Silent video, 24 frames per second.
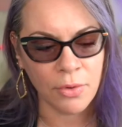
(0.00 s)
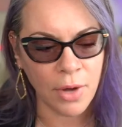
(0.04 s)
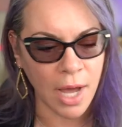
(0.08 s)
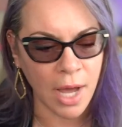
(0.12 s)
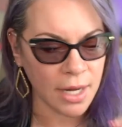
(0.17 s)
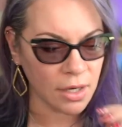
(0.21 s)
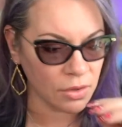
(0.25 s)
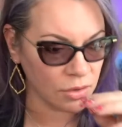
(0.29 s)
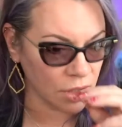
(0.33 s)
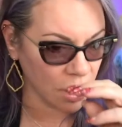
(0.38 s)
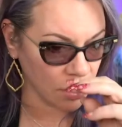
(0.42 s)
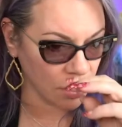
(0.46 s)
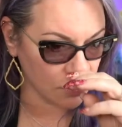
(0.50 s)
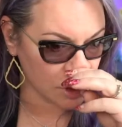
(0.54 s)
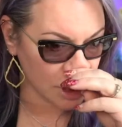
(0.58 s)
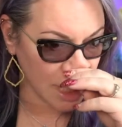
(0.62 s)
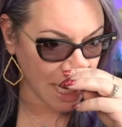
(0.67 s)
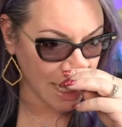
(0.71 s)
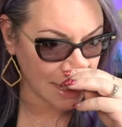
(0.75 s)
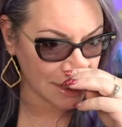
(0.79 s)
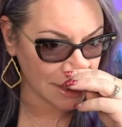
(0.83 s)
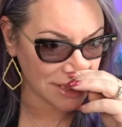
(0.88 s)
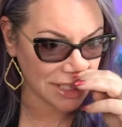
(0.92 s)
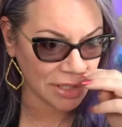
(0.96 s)
I don't know,
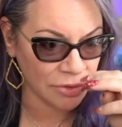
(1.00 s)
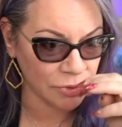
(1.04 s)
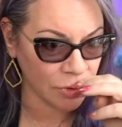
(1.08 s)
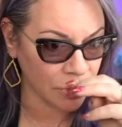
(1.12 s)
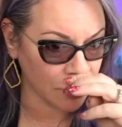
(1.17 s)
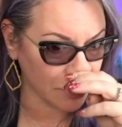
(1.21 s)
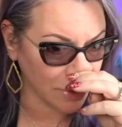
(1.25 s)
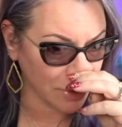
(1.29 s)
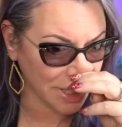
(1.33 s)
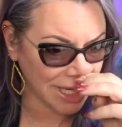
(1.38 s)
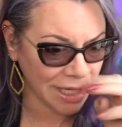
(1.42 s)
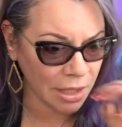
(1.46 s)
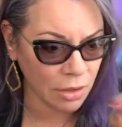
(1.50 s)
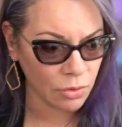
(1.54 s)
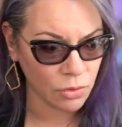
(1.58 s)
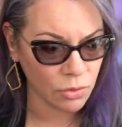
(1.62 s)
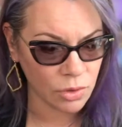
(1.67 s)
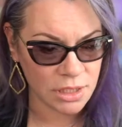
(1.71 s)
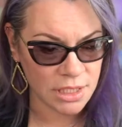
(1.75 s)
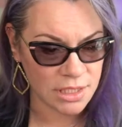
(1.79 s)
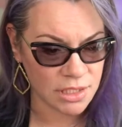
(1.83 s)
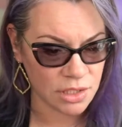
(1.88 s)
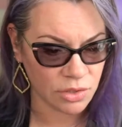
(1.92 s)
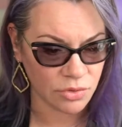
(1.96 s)
chat, do you agree or
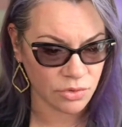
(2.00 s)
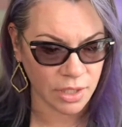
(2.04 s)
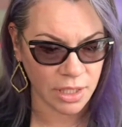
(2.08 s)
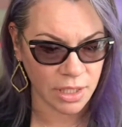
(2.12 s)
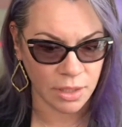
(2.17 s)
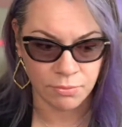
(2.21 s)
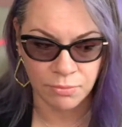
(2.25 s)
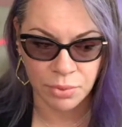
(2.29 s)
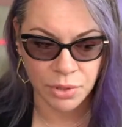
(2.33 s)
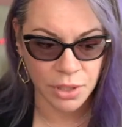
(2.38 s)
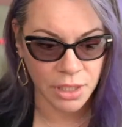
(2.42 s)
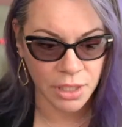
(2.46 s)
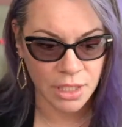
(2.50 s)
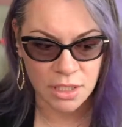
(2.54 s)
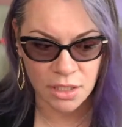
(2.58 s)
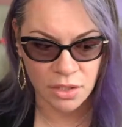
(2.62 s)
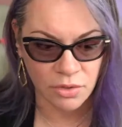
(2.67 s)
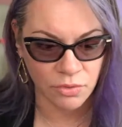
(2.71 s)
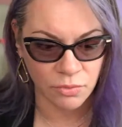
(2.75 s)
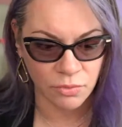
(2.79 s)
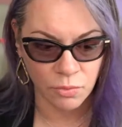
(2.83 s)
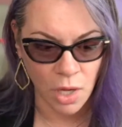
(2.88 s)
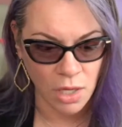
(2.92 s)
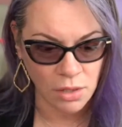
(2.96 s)
disagree? Please,
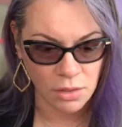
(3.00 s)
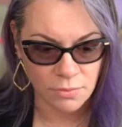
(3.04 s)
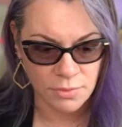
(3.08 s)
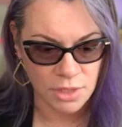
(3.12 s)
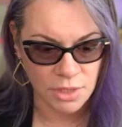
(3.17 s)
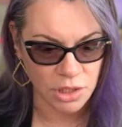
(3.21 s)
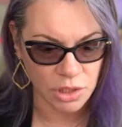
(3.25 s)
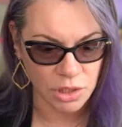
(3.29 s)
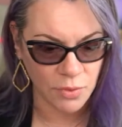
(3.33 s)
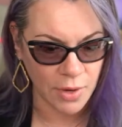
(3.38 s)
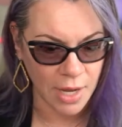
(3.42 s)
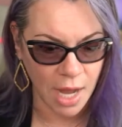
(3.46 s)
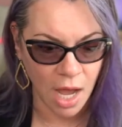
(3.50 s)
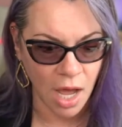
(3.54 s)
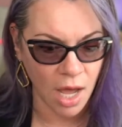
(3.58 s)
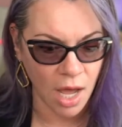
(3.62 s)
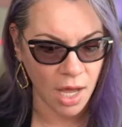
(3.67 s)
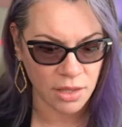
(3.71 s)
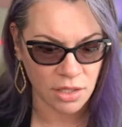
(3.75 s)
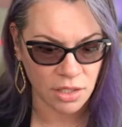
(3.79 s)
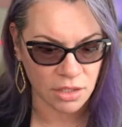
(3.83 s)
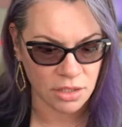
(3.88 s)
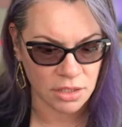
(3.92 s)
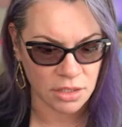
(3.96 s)
you're welcome to do it
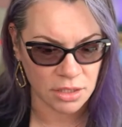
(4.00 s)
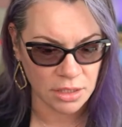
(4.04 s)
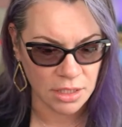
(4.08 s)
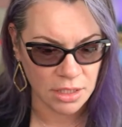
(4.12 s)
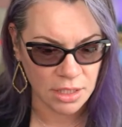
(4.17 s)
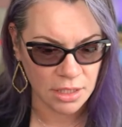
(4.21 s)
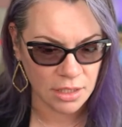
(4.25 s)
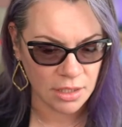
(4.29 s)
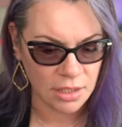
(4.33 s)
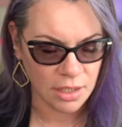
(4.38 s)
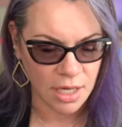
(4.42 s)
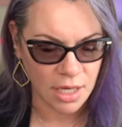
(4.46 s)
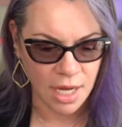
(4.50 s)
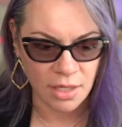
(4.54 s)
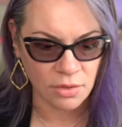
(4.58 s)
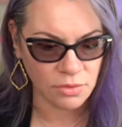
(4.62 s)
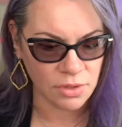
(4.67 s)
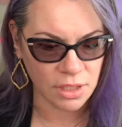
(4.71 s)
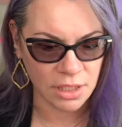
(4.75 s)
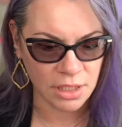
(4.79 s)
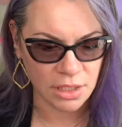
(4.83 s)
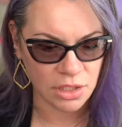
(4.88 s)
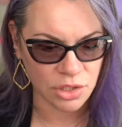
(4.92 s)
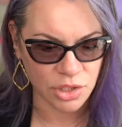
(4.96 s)
either. I don't
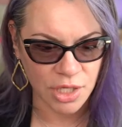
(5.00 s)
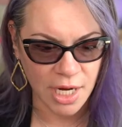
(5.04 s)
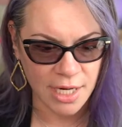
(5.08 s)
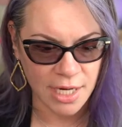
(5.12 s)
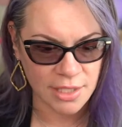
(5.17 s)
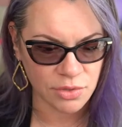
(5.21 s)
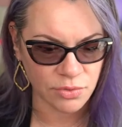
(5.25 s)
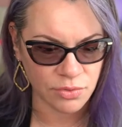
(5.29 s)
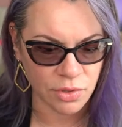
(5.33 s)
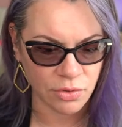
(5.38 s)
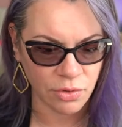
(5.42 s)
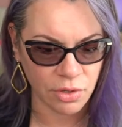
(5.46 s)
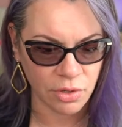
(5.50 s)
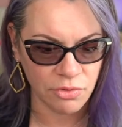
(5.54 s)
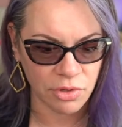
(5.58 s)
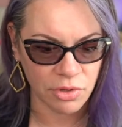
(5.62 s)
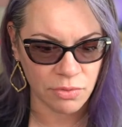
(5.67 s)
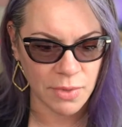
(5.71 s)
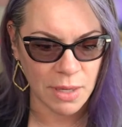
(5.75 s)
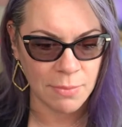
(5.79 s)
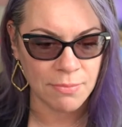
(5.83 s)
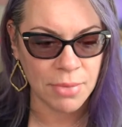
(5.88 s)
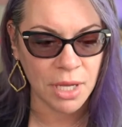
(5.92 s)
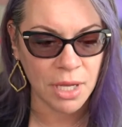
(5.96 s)
need the chat to agree with
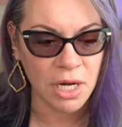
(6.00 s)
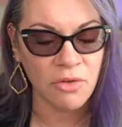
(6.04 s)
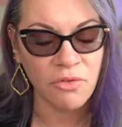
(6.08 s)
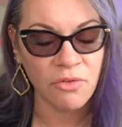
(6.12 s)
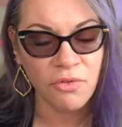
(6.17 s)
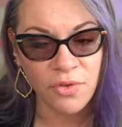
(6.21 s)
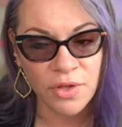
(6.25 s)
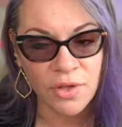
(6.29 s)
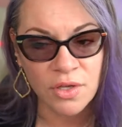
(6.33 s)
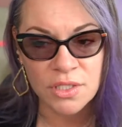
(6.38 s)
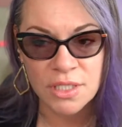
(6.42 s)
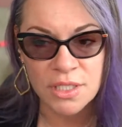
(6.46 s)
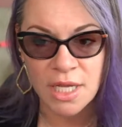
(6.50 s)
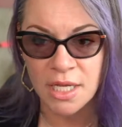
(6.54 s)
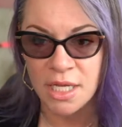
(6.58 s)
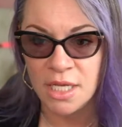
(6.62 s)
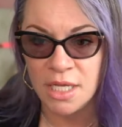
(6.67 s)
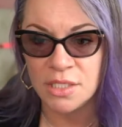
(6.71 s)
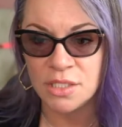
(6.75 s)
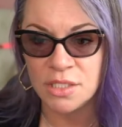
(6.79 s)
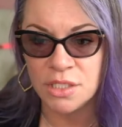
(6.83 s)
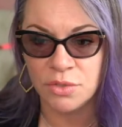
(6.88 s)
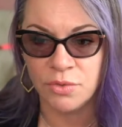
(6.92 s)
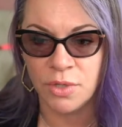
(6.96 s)
me, but it feels like
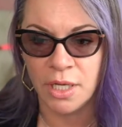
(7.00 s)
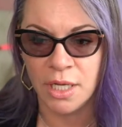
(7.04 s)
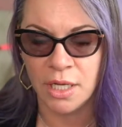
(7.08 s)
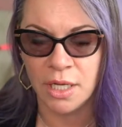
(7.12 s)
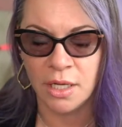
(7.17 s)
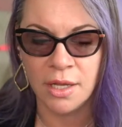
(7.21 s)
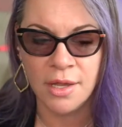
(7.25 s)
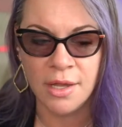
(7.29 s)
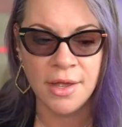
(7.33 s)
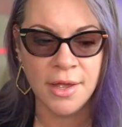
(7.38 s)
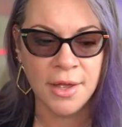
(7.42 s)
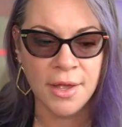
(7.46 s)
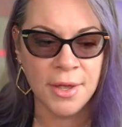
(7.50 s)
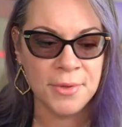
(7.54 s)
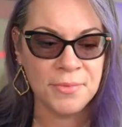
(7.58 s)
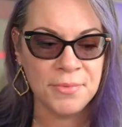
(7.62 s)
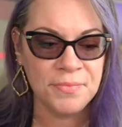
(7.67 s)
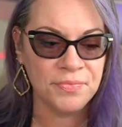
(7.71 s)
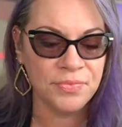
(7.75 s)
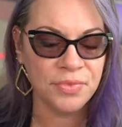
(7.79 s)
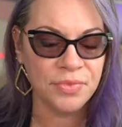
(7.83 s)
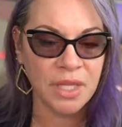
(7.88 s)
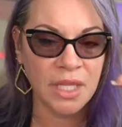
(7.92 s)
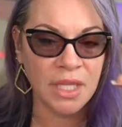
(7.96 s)
he's doing
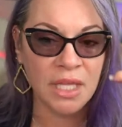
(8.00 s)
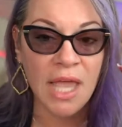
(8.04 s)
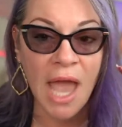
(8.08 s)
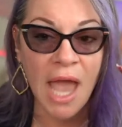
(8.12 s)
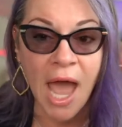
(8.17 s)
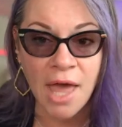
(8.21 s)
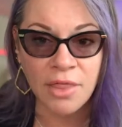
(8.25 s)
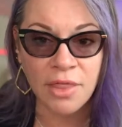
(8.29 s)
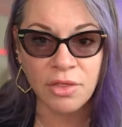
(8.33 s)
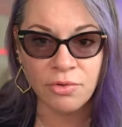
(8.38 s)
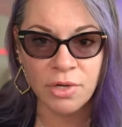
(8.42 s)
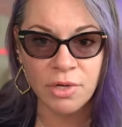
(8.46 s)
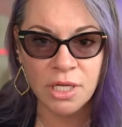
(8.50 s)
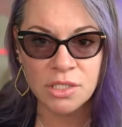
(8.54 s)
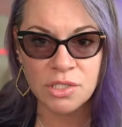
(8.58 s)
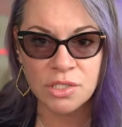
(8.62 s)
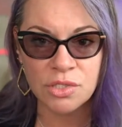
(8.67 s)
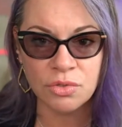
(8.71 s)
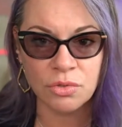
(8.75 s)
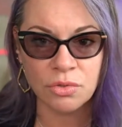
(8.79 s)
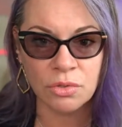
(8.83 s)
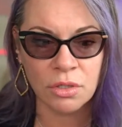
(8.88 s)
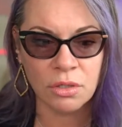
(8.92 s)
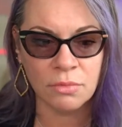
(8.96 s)
gathering
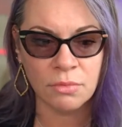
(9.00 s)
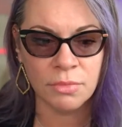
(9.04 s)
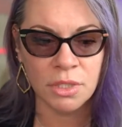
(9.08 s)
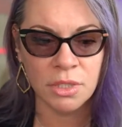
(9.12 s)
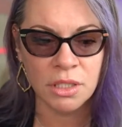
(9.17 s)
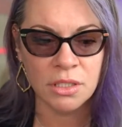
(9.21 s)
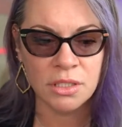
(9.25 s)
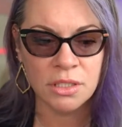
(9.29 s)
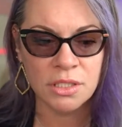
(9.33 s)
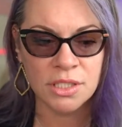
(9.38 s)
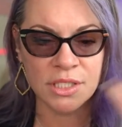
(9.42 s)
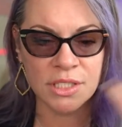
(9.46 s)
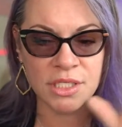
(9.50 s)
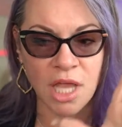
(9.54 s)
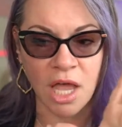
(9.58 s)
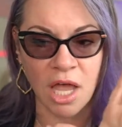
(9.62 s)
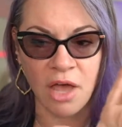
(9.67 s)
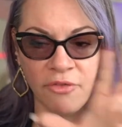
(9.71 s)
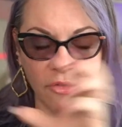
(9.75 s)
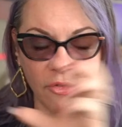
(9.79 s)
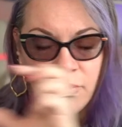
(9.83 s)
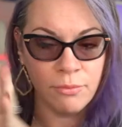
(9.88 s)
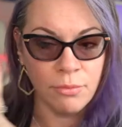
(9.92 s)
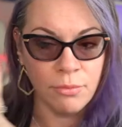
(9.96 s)
storm
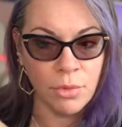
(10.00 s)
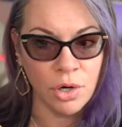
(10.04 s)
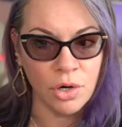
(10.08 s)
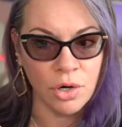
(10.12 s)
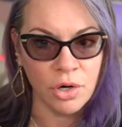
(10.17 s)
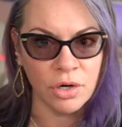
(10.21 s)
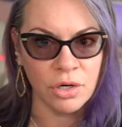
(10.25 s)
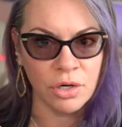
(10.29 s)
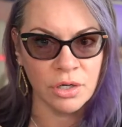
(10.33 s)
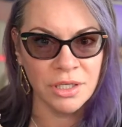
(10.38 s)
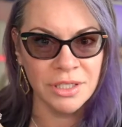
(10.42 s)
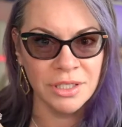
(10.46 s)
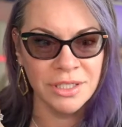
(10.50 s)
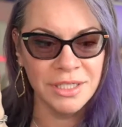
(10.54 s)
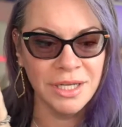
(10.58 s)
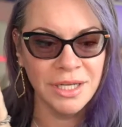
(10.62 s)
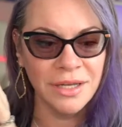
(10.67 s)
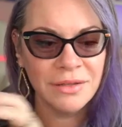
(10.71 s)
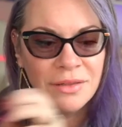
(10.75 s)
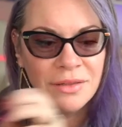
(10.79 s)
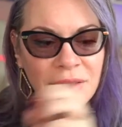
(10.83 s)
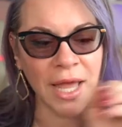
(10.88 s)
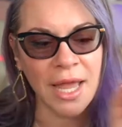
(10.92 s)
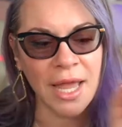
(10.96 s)
stuff murder.
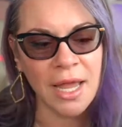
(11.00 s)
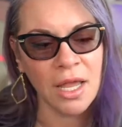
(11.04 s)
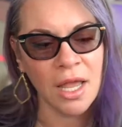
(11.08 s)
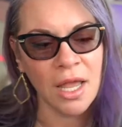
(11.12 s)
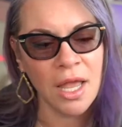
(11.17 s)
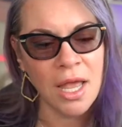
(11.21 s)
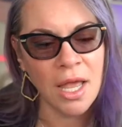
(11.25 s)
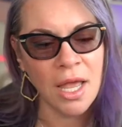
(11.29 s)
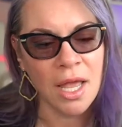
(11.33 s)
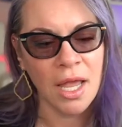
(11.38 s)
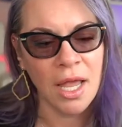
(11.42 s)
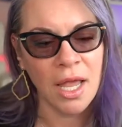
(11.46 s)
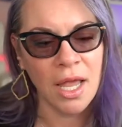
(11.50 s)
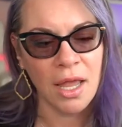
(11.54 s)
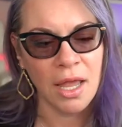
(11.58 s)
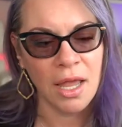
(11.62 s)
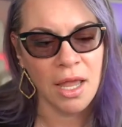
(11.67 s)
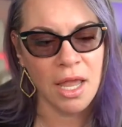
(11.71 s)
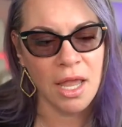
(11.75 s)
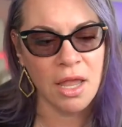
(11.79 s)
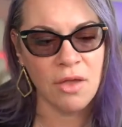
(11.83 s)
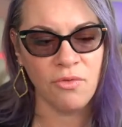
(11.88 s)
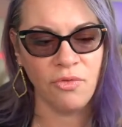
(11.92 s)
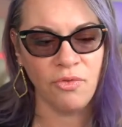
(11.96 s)
Like
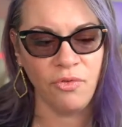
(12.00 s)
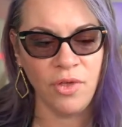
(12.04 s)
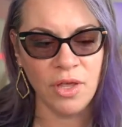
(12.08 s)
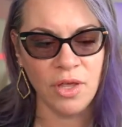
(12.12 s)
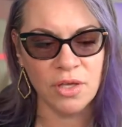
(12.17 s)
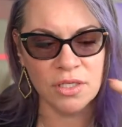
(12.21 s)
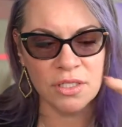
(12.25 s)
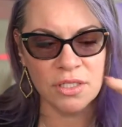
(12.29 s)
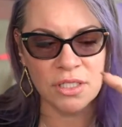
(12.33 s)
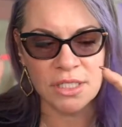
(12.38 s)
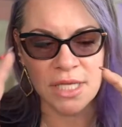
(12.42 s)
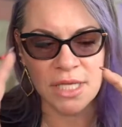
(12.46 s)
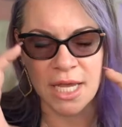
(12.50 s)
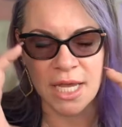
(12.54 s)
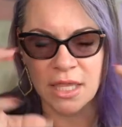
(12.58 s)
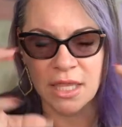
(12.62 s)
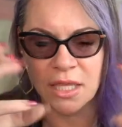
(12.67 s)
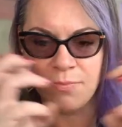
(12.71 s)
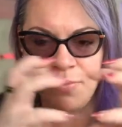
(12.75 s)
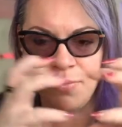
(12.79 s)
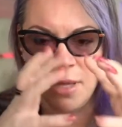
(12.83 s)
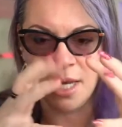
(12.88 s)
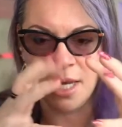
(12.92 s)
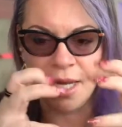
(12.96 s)
it feels like the
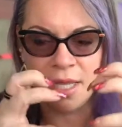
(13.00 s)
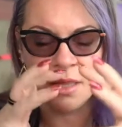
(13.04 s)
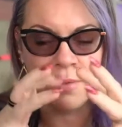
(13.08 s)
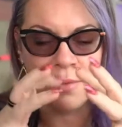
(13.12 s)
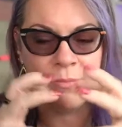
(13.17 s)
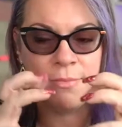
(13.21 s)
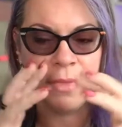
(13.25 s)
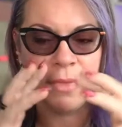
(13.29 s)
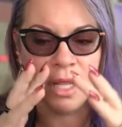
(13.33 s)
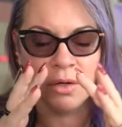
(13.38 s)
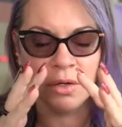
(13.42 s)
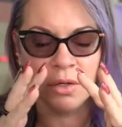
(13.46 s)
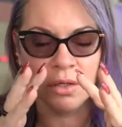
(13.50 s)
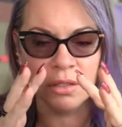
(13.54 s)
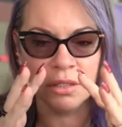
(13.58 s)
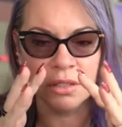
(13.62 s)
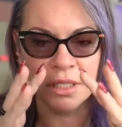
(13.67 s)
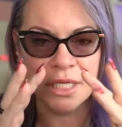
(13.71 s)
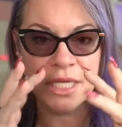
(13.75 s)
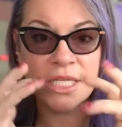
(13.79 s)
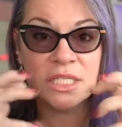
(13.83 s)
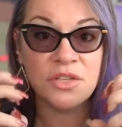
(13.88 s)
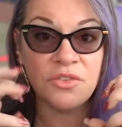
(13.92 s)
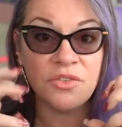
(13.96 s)
bit in the middle
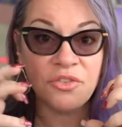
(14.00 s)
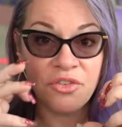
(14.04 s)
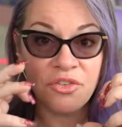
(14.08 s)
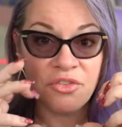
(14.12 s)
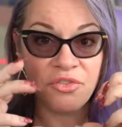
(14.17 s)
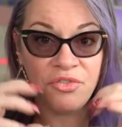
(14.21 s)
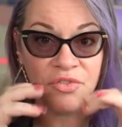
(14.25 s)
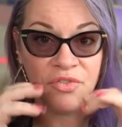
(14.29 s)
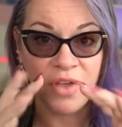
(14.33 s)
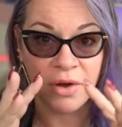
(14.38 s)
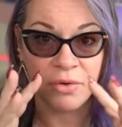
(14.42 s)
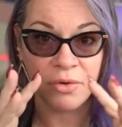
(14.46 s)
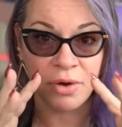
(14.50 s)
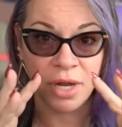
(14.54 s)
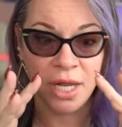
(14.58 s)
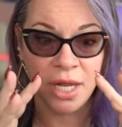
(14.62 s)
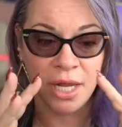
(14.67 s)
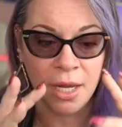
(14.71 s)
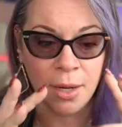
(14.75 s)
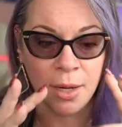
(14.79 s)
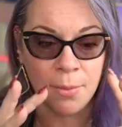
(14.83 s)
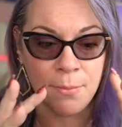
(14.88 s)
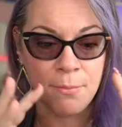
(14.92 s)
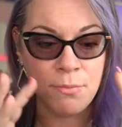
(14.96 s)
is
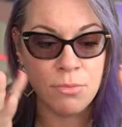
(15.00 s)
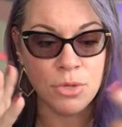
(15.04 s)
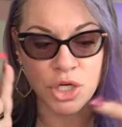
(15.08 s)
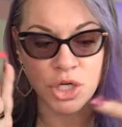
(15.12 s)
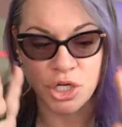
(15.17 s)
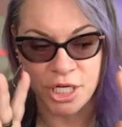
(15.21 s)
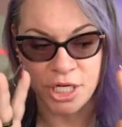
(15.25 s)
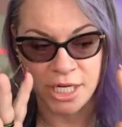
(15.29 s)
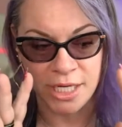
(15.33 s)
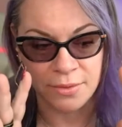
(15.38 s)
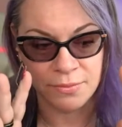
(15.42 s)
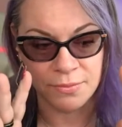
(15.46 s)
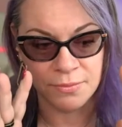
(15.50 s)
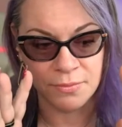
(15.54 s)
very mushy.